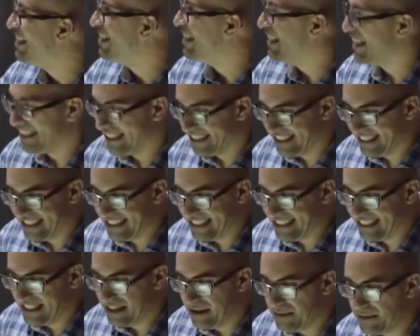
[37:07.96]
and
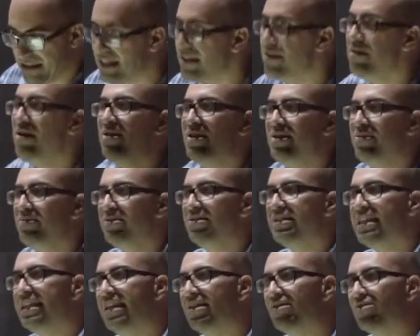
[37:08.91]
because, you know, you
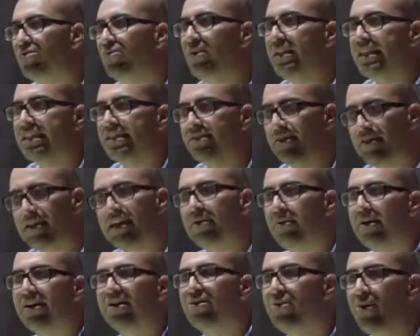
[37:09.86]
send out tweets. Think
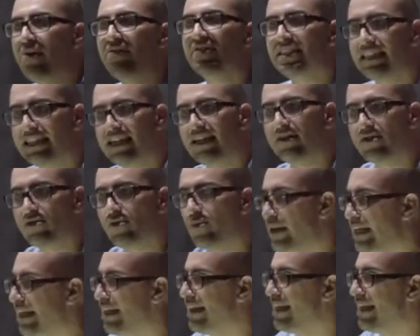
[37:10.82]
about it. Have you ever sent out a
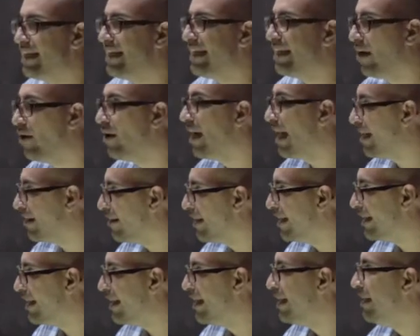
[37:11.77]
tweet thinking, okay,
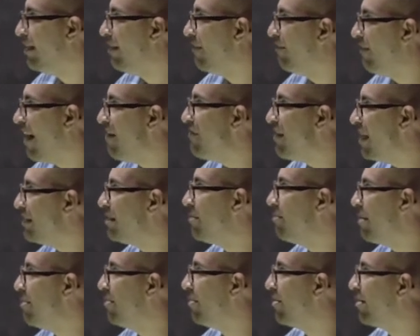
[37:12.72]
like 5,000
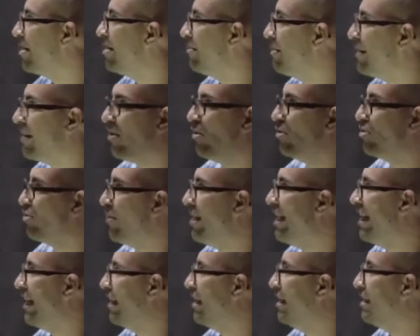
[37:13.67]
people are going to be close reading